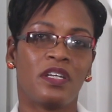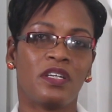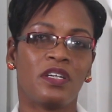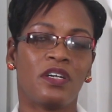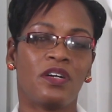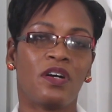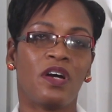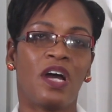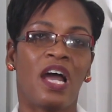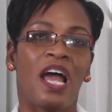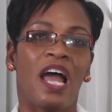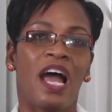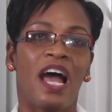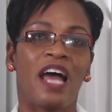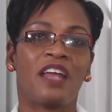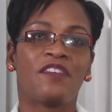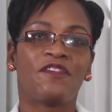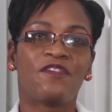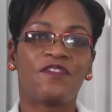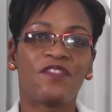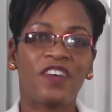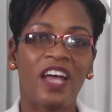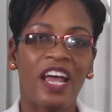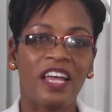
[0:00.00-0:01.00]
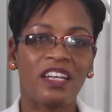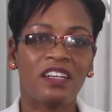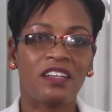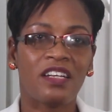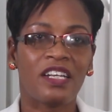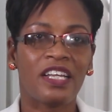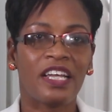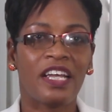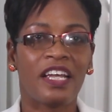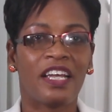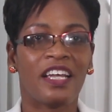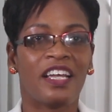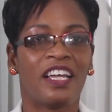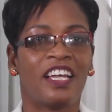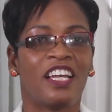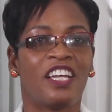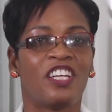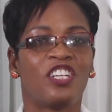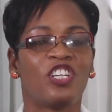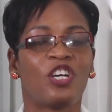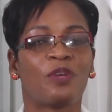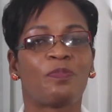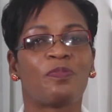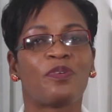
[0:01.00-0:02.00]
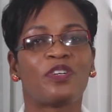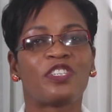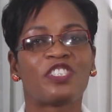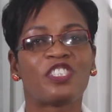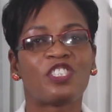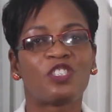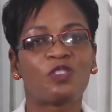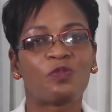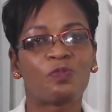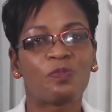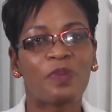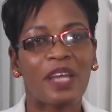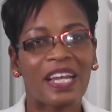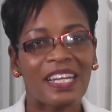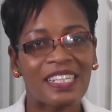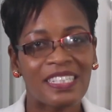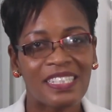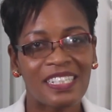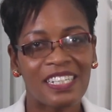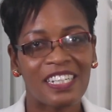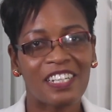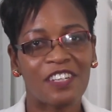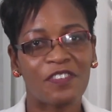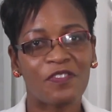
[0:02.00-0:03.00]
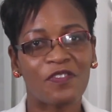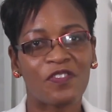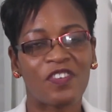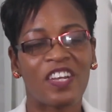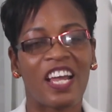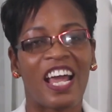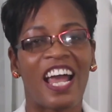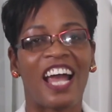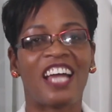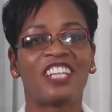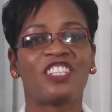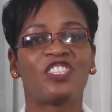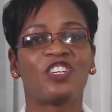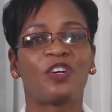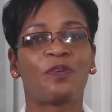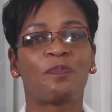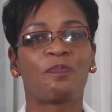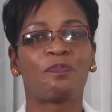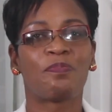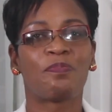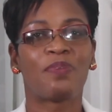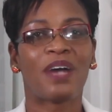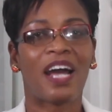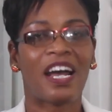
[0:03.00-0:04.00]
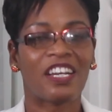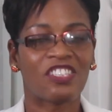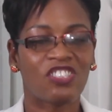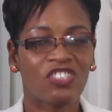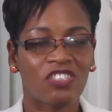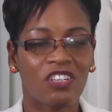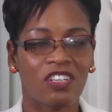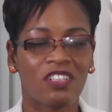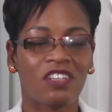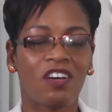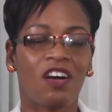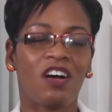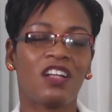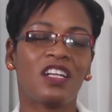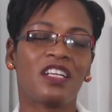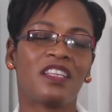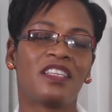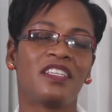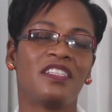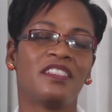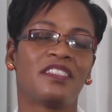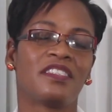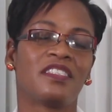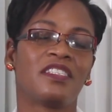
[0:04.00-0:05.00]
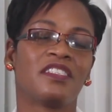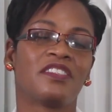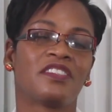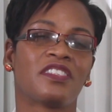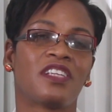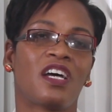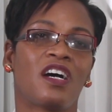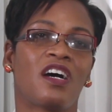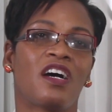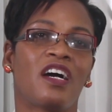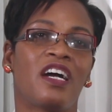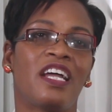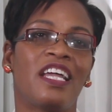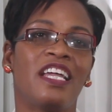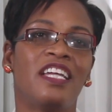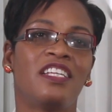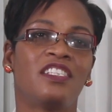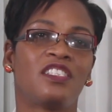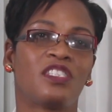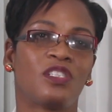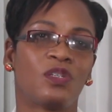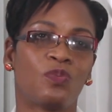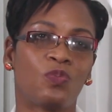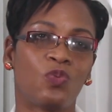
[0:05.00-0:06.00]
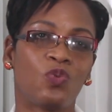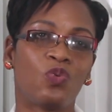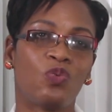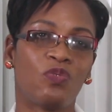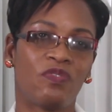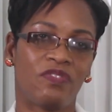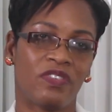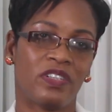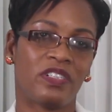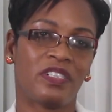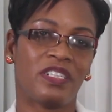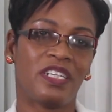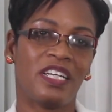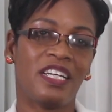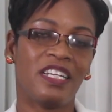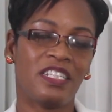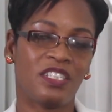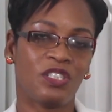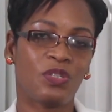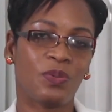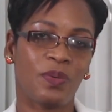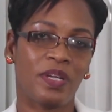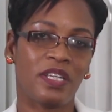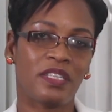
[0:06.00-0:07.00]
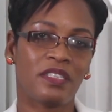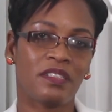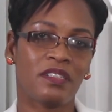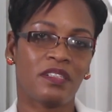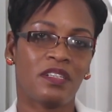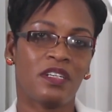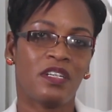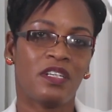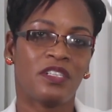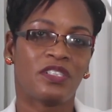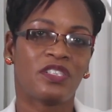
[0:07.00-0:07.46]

And finally, your perspective and your passion, all of these things are interwoven into it.